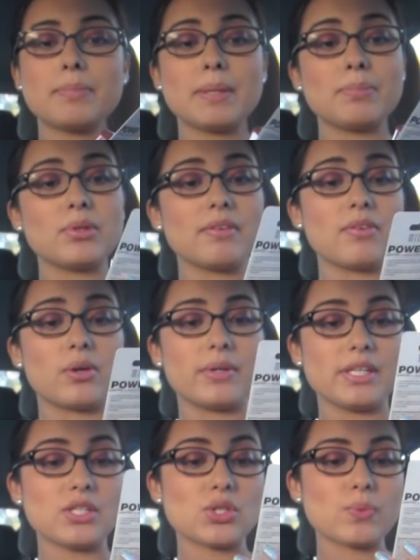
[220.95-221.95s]
People have
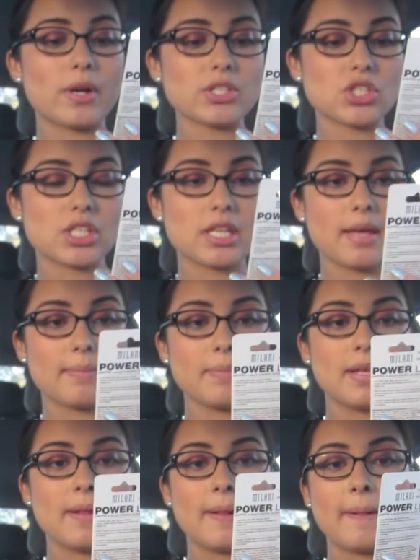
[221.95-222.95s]
already swatched them.
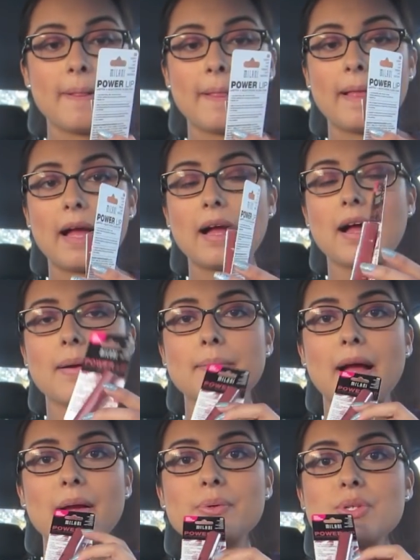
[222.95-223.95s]

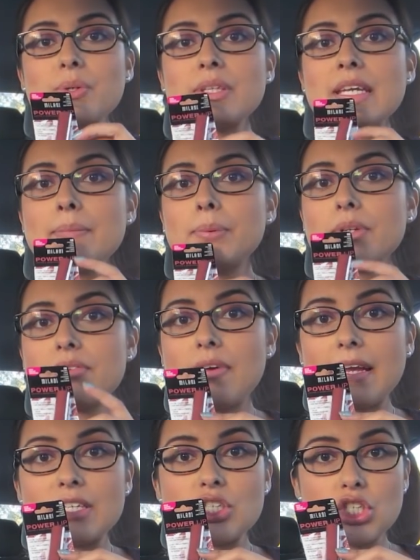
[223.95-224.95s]
I was only able to
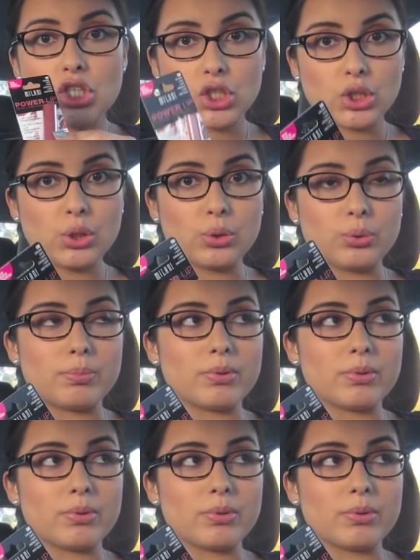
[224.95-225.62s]
find two